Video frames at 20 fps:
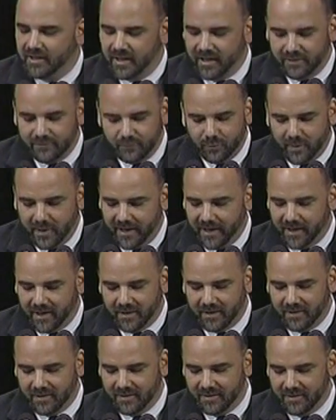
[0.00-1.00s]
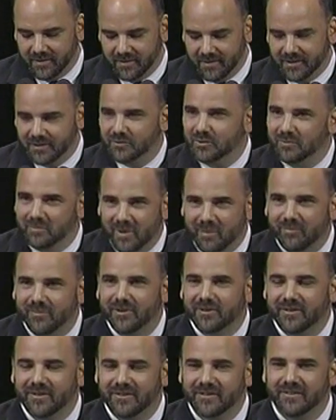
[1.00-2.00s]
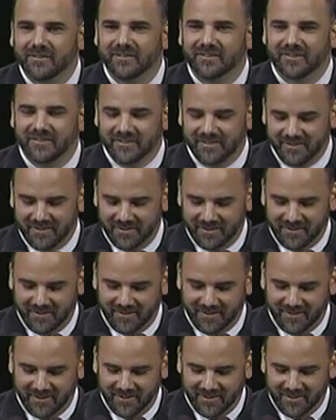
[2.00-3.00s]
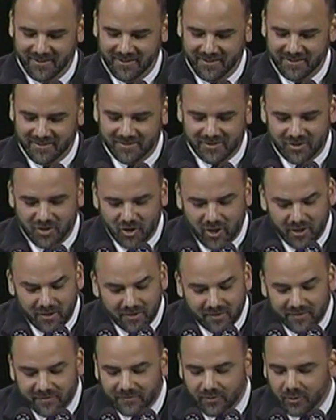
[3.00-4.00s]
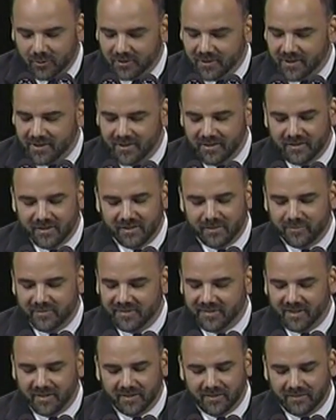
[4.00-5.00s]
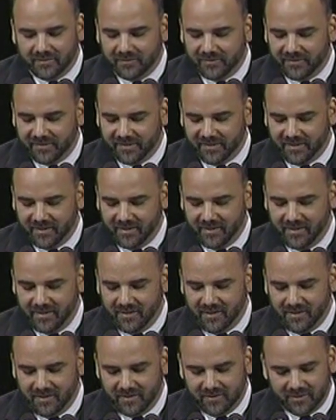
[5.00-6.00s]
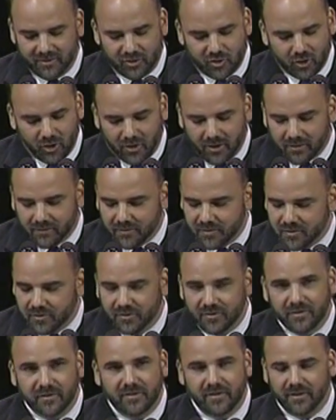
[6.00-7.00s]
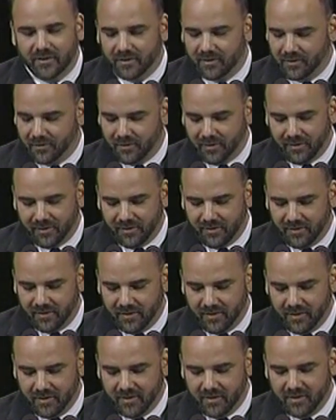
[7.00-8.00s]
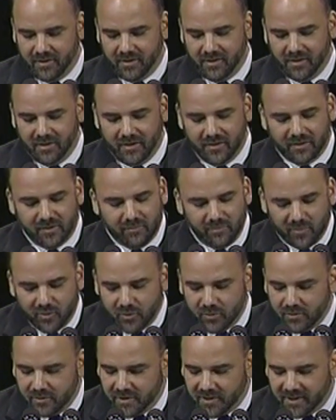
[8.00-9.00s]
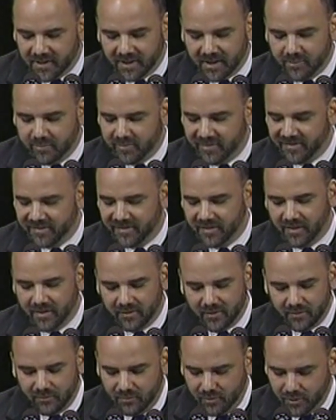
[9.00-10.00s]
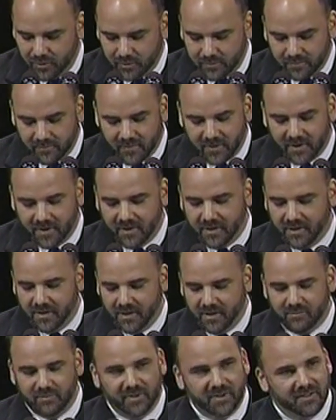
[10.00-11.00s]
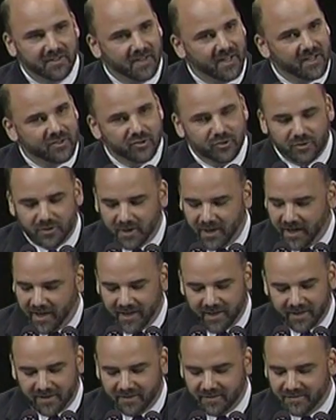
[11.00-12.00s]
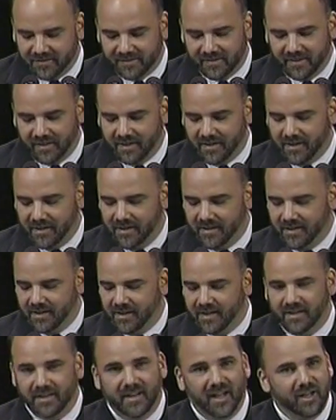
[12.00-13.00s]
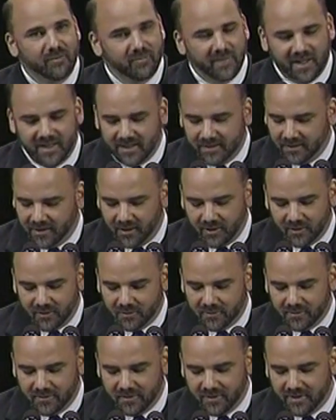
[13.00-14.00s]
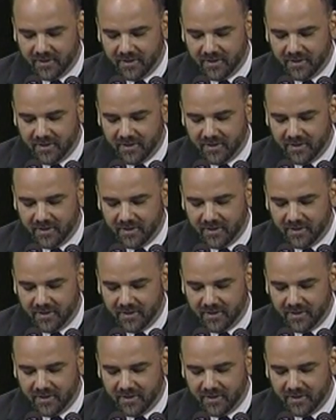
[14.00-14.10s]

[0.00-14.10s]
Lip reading: gave way. Remember? The chairs folded into themselves, the chalk returned to the earth, the moon eclipsed the room, but not your eyes, and not my hello,